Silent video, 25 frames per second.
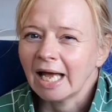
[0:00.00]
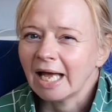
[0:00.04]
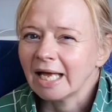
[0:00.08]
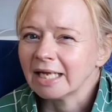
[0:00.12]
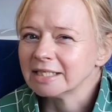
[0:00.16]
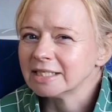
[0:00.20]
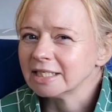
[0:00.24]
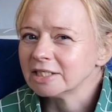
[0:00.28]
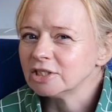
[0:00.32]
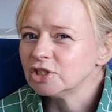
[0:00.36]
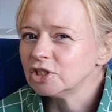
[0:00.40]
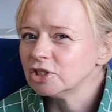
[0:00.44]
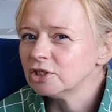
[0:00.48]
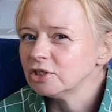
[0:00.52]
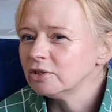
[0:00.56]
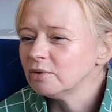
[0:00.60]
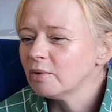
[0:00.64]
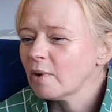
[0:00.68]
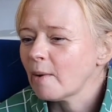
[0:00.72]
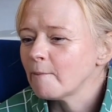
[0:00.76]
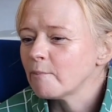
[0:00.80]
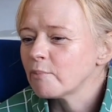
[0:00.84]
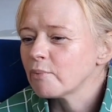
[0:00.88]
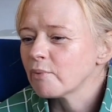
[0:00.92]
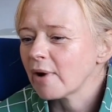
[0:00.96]
and I
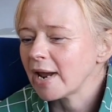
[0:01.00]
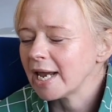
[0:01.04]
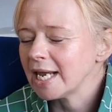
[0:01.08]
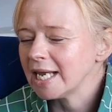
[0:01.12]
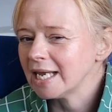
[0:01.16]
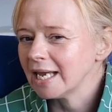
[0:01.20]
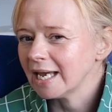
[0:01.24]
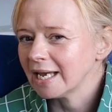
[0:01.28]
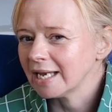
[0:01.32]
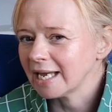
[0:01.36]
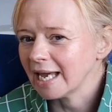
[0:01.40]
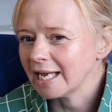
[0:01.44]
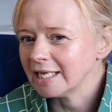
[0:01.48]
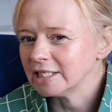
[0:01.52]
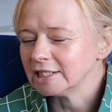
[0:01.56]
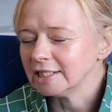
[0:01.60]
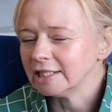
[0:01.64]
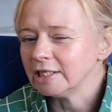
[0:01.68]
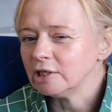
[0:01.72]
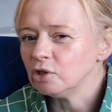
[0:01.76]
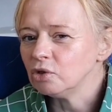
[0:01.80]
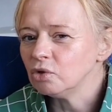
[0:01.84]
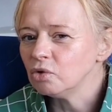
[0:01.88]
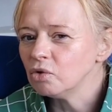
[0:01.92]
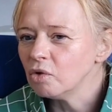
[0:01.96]
do break it
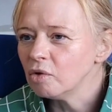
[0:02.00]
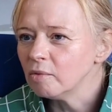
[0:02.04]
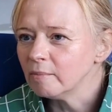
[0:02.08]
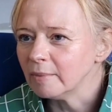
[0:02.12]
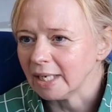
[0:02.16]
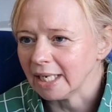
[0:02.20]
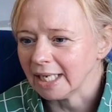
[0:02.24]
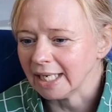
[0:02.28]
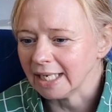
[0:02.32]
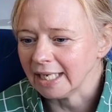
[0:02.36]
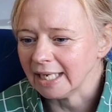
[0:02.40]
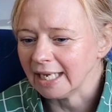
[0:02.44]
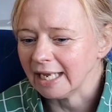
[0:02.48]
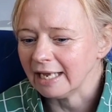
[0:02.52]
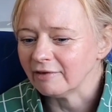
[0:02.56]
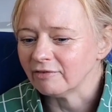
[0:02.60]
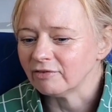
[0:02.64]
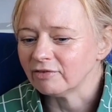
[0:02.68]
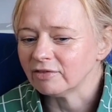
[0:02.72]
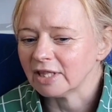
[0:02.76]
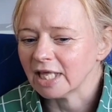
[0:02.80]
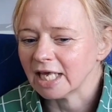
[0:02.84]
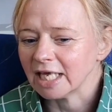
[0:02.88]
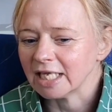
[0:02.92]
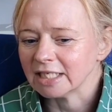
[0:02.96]
occasionally, normally
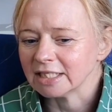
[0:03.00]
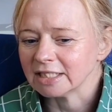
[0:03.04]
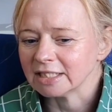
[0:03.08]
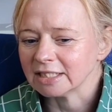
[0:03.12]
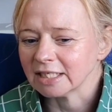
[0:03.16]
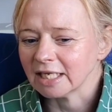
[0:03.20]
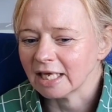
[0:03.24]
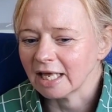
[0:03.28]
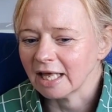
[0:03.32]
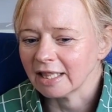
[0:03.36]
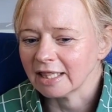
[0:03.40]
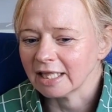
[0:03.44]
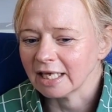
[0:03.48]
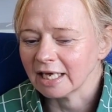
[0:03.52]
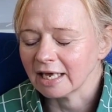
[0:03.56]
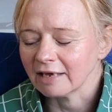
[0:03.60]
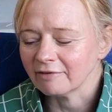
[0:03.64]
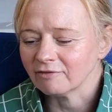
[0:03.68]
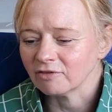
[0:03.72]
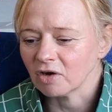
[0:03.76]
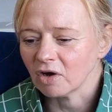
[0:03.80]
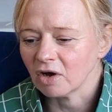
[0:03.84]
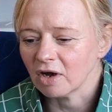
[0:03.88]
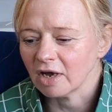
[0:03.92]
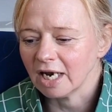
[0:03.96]
if there's, I think
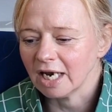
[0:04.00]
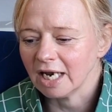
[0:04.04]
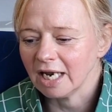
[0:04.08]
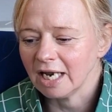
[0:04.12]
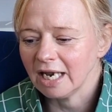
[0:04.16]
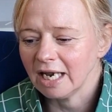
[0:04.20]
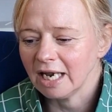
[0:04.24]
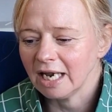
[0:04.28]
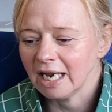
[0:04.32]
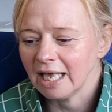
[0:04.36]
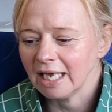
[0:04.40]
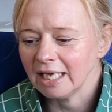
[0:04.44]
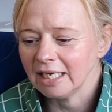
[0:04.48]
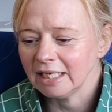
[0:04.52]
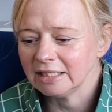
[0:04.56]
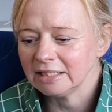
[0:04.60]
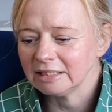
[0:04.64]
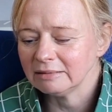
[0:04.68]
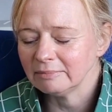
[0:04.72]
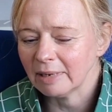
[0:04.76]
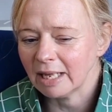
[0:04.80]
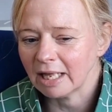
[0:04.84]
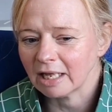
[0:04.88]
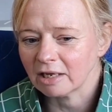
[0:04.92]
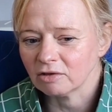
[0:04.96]
I've got a
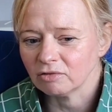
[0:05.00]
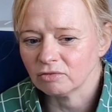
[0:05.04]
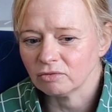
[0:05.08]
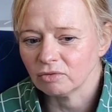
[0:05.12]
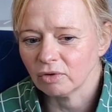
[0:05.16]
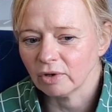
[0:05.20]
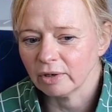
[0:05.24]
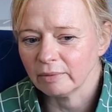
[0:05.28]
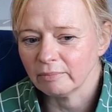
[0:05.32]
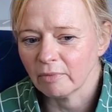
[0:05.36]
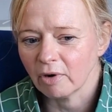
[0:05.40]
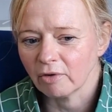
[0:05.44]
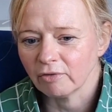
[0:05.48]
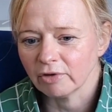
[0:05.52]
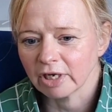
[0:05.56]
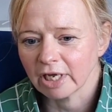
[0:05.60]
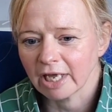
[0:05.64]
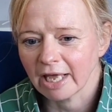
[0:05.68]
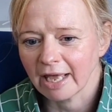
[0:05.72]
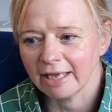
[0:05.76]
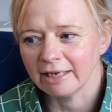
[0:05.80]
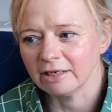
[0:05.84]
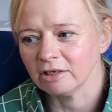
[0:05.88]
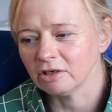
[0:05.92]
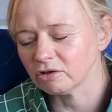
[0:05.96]
Lady McElroy
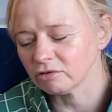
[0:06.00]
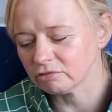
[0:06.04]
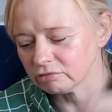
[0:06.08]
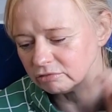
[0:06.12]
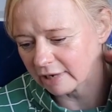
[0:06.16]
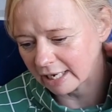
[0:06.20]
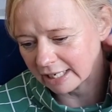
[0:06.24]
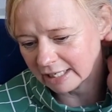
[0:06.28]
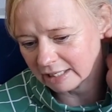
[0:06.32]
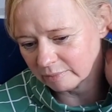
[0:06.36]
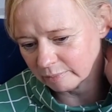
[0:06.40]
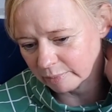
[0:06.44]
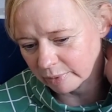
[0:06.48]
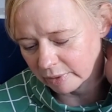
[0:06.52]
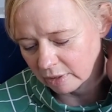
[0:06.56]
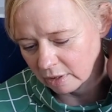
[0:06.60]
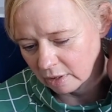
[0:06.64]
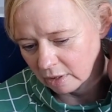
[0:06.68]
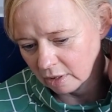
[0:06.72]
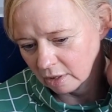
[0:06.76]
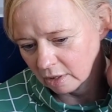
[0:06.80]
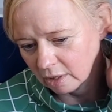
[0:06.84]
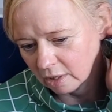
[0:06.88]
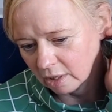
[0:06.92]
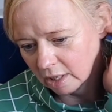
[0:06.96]
Moroccan crepe
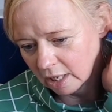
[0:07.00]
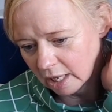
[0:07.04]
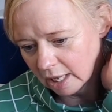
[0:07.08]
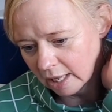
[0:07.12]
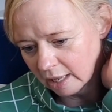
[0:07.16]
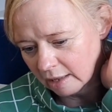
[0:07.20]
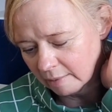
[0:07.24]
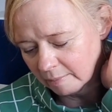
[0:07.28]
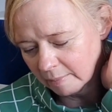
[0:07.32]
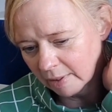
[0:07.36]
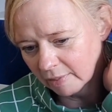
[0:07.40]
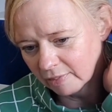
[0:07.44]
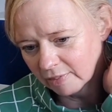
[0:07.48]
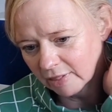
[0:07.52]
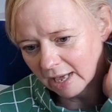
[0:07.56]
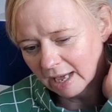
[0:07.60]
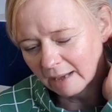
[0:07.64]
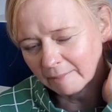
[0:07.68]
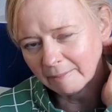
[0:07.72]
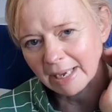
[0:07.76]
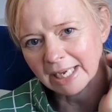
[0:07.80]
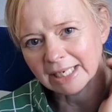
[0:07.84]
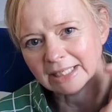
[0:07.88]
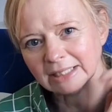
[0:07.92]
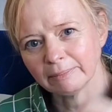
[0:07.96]
um, that
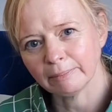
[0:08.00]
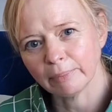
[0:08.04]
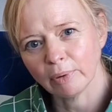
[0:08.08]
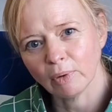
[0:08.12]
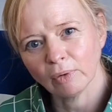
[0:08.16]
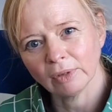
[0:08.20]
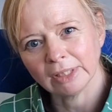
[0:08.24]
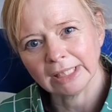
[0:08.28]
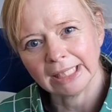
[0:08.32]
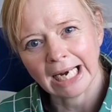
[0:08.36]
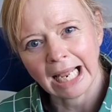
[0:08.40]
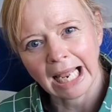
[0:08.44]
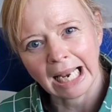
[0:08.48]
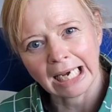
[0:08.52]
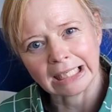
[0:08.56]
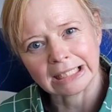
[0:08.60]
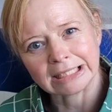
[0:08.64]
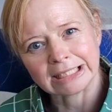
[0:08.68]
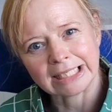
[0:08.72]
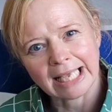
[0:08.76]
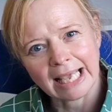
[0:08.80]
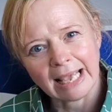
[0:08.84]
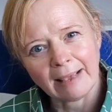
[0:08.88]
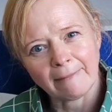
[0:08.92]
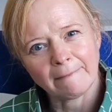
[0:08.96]
I made a Pauline
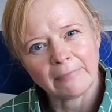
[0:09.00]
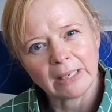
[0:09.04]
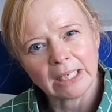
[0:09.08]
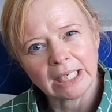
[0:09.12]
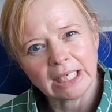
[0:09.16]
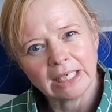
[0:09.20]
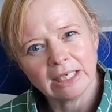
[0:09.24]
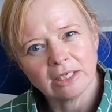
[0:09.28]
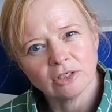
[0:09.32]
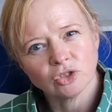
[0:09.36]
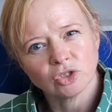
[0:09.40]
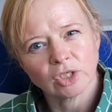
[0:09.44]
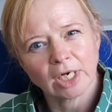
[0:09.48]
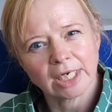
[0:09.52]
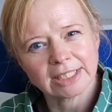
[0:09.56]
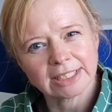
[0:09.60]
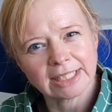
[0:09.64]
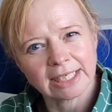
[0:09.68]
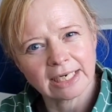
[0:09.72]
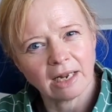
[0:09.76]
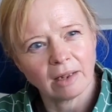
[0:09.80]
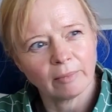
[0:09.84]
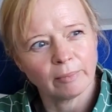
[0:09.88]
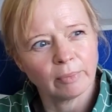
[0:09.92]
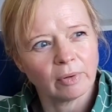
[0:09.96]
Alice Ibby
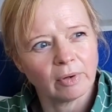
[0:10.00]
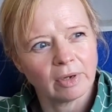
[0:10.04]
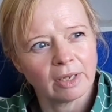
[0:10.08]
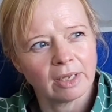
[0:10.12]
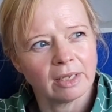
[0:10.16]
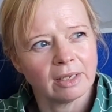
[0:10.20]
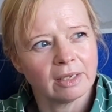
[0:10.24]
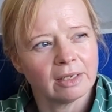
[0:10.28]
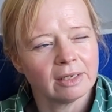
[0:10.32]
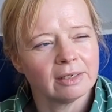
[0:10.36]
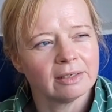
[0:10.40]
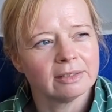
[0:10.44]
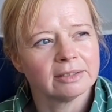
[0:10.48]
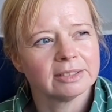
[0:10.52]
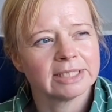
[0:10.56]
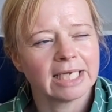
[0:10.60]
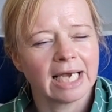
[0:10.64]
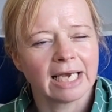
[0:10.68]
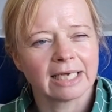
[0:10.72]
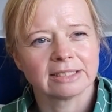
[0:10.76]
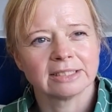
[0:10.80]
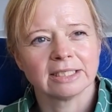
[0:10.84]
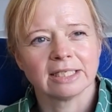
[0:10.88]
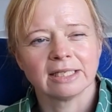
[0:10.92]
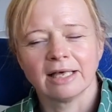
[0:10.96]
dressing. I'll put a
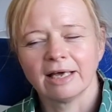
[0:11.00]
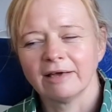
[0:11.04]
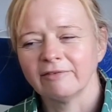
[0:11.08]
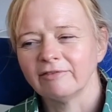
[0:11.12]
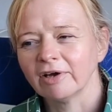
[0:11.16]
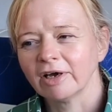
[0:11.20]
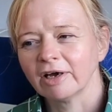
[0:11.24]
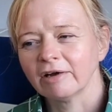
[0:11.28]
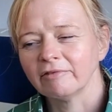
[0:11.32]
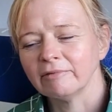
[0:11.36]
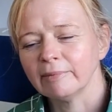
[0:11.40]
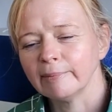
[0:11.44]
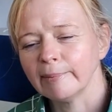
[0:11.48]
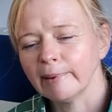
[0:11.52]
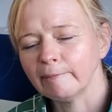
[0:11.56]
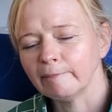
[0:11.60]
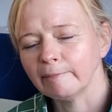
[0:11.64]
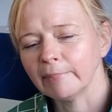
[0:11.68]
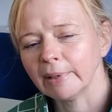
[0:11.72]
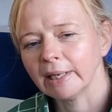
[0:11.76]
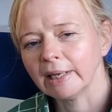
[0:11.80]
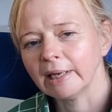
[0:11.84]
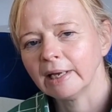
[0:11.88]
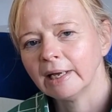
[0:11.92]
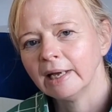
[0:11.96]
tag to that if I can
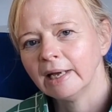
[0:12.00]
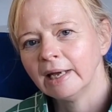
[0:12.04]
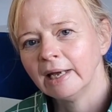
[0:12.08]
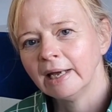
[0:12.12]
remember.